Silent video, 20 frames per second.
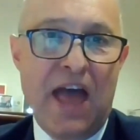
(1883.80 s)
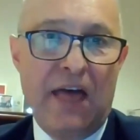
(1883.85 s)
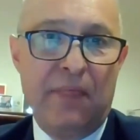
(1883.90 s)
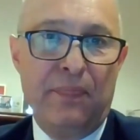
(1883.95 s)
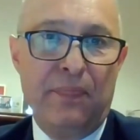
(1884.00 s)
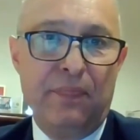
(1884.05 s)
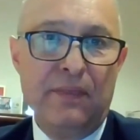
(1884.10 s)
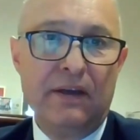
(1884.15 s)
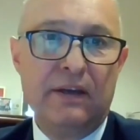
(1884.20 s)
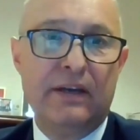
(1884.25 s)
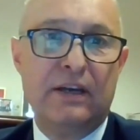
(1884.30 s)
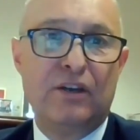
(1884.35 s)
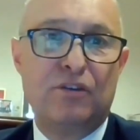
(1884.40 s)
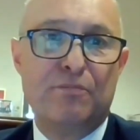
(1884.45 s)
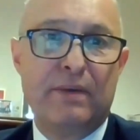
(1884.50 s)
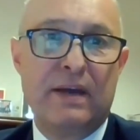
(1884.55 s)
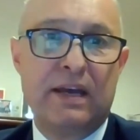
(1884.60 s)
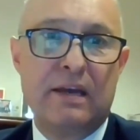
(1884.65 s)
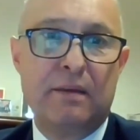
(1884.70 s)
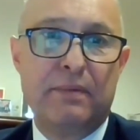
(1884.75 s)
then
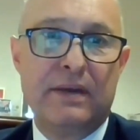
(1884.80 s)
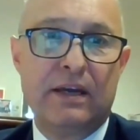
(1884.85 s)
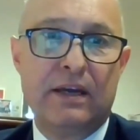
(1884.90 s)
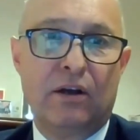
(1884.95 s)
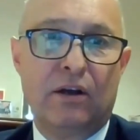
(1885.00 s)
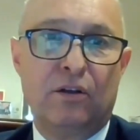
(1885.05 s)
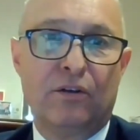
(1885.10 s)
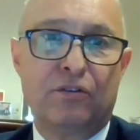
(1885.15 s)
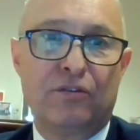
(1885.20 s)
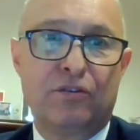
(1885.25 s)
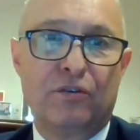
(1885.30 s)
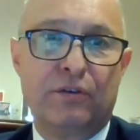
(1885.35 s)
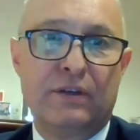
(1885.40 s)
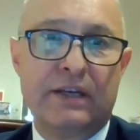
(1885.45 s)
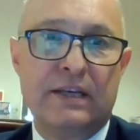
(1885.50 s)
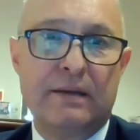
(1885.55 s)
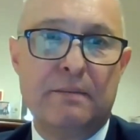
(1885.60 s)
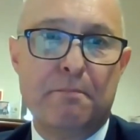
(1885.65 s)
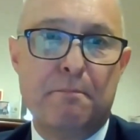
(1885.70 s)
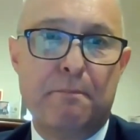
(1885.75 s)
it may be also
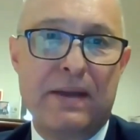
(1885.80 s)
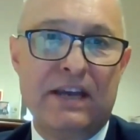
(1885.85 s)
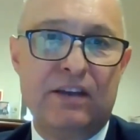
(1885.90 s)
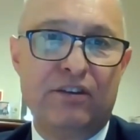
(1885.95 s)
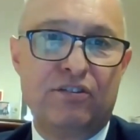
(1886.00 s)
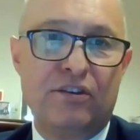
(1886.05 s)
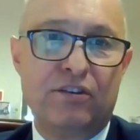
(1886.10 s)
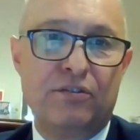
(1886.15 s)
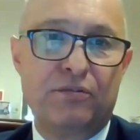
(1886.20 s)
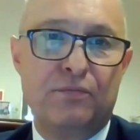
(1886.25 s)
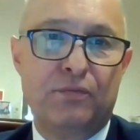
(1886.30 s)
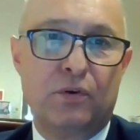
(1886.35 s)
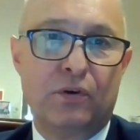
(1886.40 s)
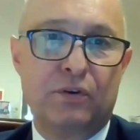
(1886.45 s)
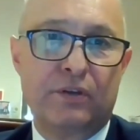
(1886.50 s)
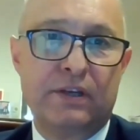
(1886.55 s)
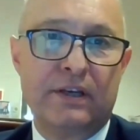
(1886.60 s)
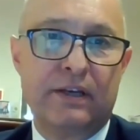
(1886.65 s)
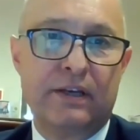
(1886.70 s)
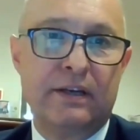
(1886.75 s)
the basis
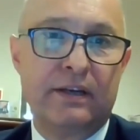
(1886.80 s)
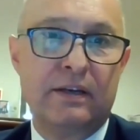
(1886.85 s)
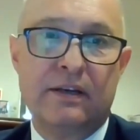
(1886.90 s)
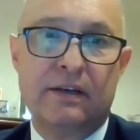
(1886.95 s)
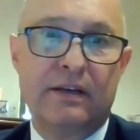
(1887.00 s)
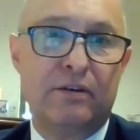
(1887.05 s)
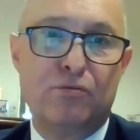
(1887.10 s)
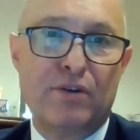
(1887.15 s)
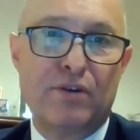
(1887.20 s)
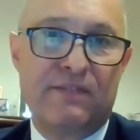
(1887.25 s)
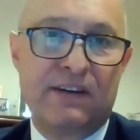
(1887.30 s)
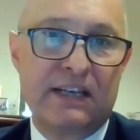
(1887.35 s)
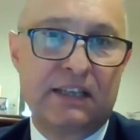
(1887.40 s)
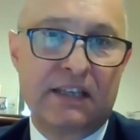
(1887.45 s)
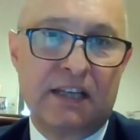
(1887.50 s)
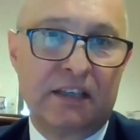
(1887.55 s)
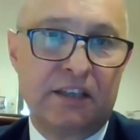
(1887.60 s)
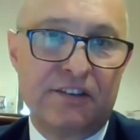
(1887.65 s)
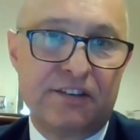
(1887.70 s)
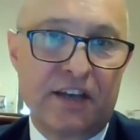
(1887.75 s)
for the
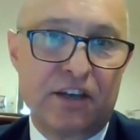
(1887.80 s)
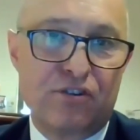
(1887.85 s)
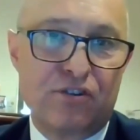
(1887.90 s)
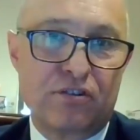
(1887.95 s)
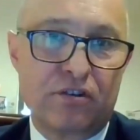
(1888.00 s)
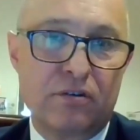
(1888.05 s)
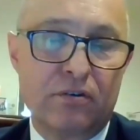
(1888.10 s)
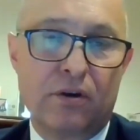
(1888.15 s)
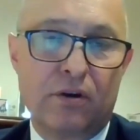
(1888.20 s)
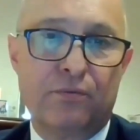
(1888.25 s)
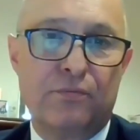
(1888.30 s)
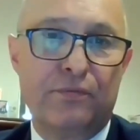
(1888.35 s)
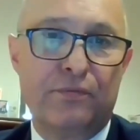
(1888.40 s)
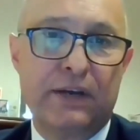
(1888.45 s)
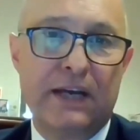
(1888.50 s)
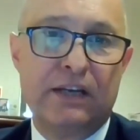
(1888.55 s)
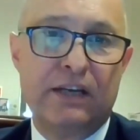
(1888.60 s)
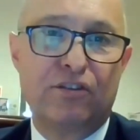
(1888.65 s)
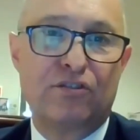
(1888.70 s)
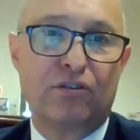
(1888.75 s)
revitalization of
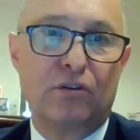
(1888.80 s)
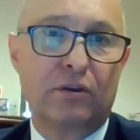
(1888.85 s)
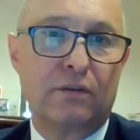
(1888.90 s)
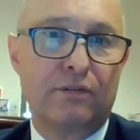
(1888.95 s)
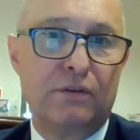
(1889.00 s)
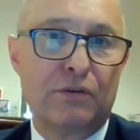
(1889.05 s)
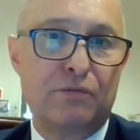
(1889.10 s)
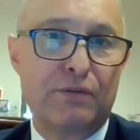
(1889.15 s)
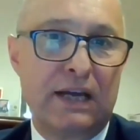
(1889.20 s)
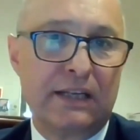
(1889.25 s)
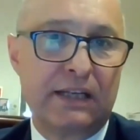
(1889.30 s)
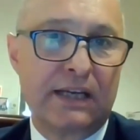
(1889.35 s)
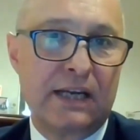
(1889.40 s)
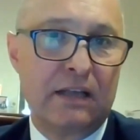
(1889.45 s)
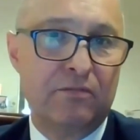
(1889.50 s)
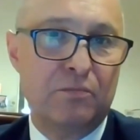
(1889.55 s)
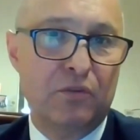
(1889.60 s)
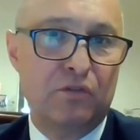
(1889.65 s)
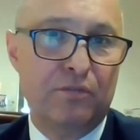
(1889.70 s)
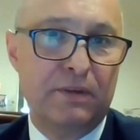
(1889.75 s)
any sort of the
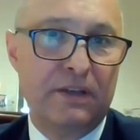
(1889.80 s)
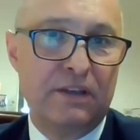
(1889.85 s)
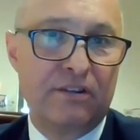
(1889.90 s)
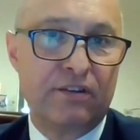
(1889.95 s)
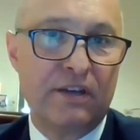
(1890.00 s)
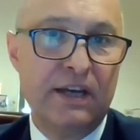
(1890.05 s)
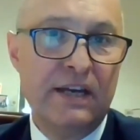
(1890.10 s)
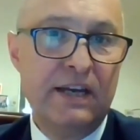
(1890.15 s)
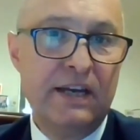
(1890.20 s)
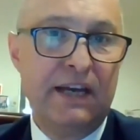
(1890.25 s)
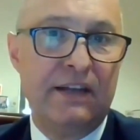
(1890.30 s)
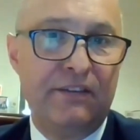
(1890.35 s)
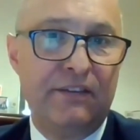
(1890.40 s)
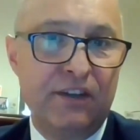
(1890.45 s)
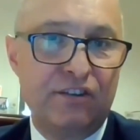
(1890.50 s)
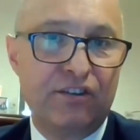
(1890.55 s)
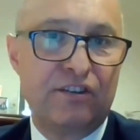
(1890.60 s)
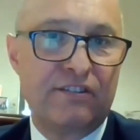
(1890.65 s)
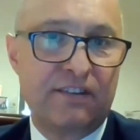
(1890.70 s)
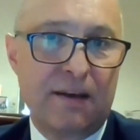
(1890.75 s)
radical movements. And
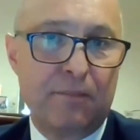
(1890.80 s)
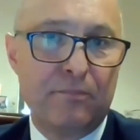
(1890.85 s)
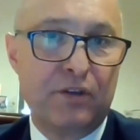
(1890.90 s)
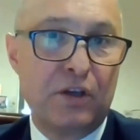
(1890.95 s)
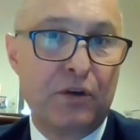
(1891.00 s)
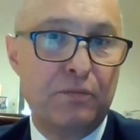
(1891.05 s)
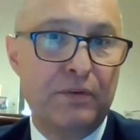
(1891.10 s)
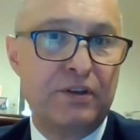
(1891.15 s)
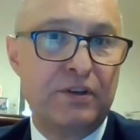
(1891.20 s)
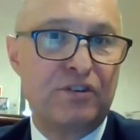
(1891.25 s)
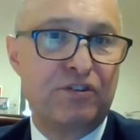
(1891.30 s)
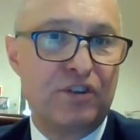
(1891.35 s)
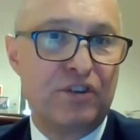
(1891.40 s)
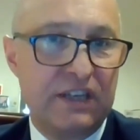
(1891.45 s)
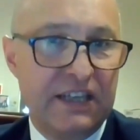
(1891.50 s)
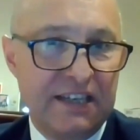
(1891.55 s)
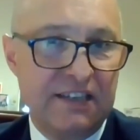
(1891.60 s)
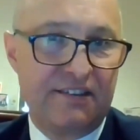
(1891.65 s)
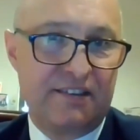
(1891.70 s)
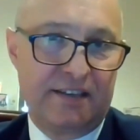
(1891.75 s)
this is something which
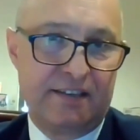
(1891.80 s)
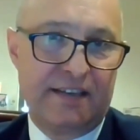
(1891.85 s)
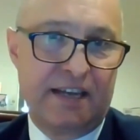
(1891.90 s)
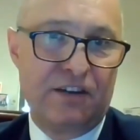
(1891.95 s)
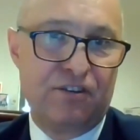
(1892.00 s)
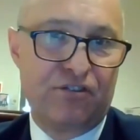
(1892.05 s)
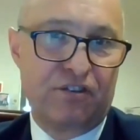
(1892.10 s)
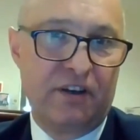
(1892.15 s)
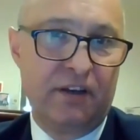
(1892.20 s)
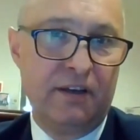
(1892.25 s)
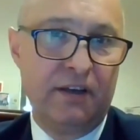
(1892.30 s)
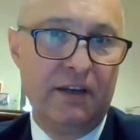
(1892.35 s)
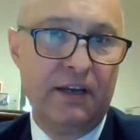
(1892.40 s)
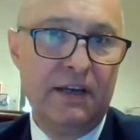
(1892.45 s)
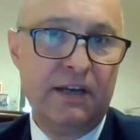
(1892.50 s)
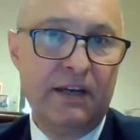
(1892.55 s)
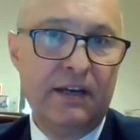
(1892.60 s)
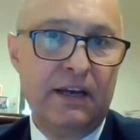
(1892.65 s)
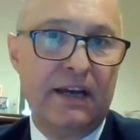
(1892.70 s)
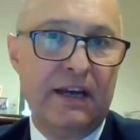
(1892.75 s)
is a danger,
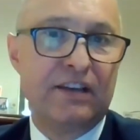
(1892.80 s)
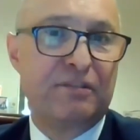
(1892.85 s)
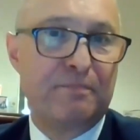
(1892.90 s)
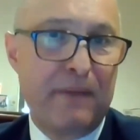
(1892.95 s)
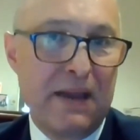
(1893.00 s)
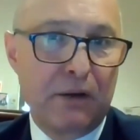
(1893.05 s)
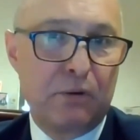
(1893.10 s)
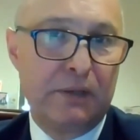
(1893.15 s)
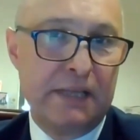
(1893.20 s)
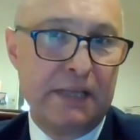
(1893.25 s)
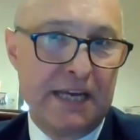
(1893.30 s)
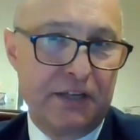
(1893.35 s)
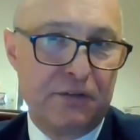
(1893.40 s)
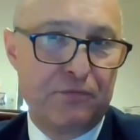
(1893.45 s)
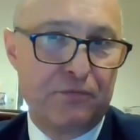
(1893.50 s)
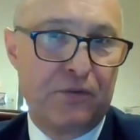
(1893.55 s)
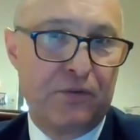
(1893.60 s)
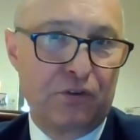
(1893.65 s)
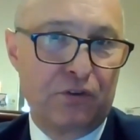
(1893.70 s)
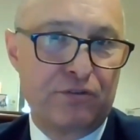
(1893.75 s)
a
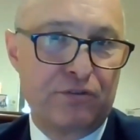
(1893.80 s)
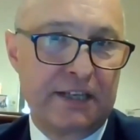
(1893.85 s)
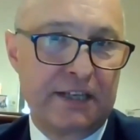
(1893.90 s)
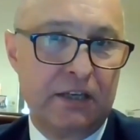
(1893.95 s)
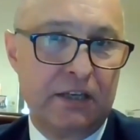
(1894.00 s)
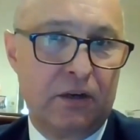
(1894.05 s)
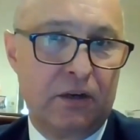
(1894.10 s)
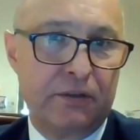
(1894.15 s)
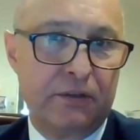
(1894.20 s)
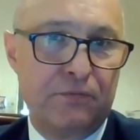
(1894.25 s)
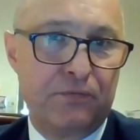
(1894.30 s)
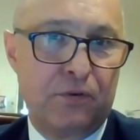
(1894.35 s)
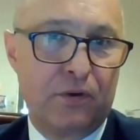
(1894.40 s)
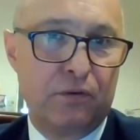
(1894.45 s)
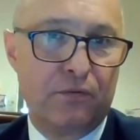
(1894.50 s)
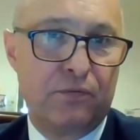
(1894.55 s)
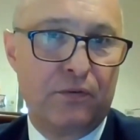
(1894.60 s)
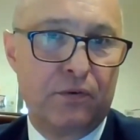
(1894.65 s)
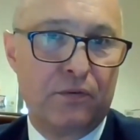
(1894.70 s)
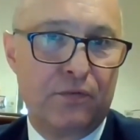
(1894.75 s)
speculative, fortunately, only
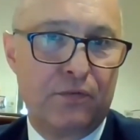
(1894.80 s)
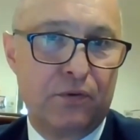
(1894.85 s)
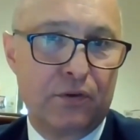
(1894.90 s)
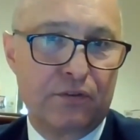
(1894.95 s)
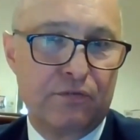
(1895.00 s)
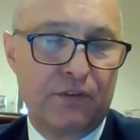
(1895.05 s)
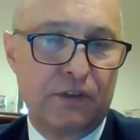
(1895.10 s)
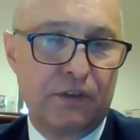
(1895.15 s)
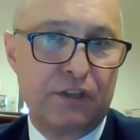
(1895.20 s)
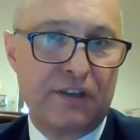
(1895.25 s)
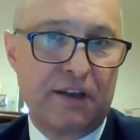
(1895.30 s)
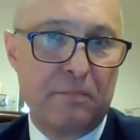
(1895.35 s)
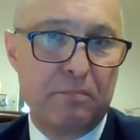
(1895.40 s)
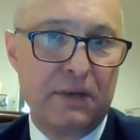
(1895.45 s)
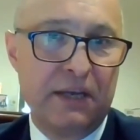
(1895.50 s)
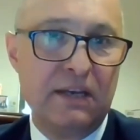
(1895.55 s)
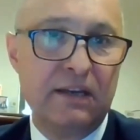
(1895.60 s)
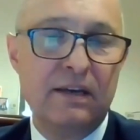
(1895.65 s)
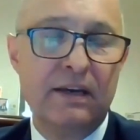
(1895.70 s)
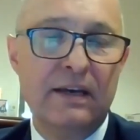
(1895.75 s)
for the time
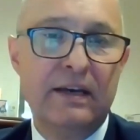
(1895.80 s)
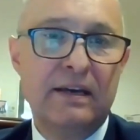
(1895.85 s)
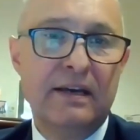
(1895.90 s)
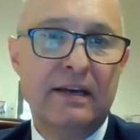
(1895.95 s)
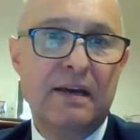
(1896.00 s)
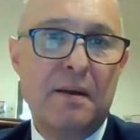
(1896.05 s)
being,